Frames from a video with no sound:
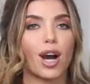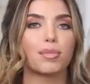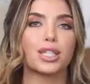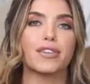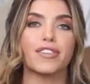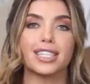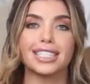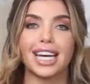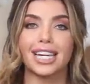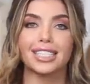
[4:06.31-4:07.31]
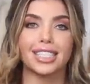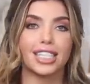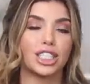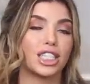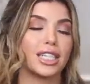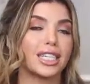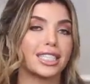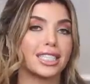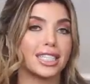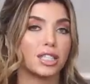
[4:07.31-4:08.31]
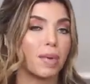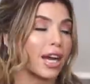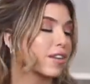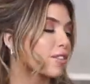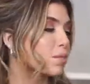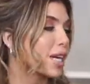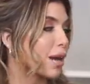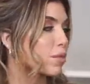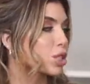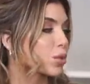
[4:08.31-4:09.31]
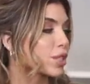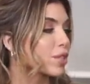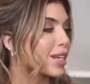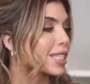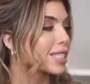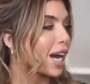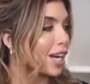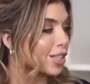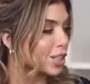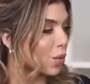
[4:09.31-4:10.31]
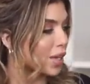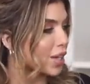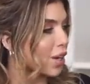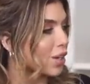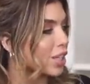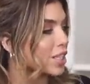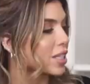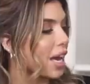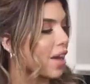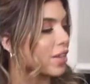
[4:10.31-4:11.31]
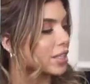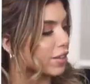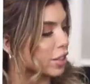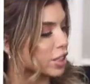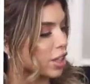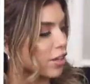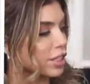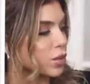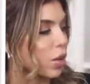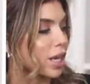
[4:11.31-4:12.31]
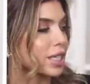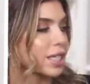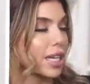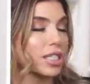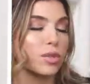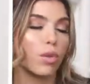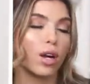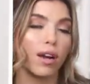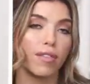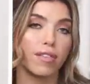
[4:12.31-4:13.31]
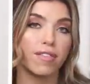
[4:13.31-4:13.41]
option for a side slit jean is this pair from Time and True. It's under $20 and the difference on this one is that it's more of a